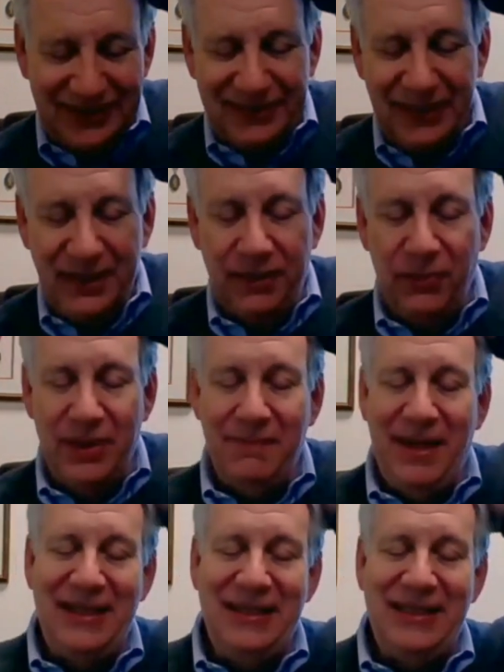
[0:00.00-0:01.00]
so that we
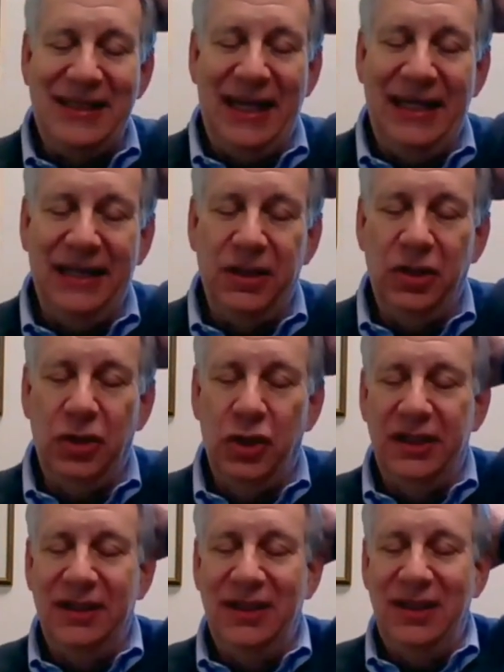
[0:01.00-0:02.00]
maintain
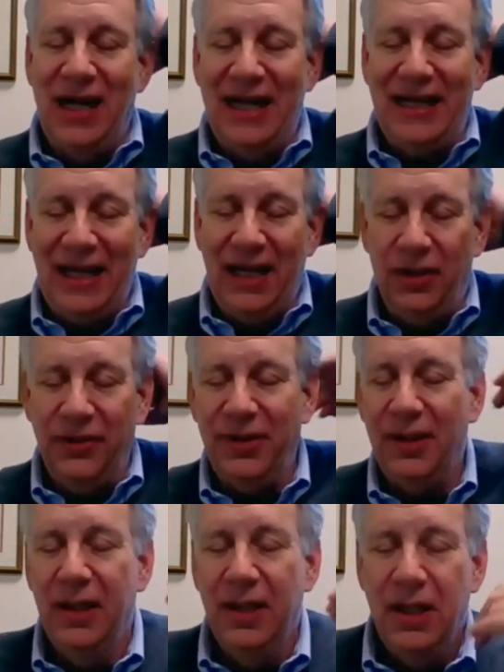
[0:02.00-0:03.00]
good gut health
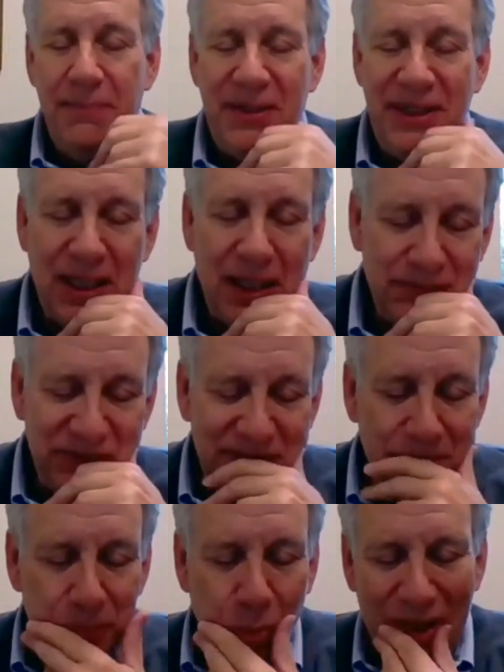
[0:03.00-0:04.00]
becomes
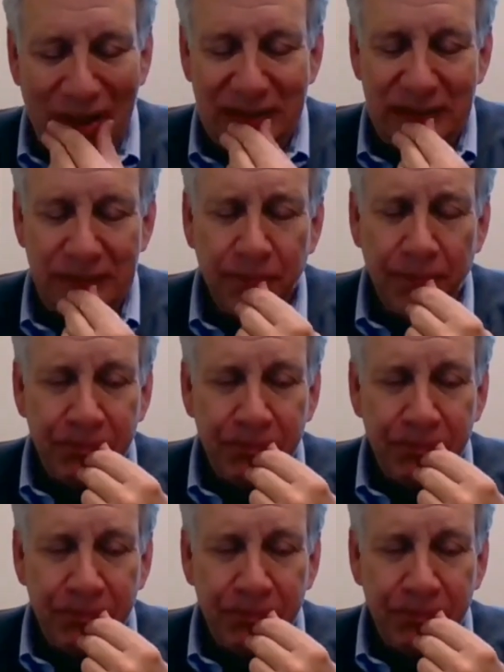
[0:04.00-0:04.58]
important.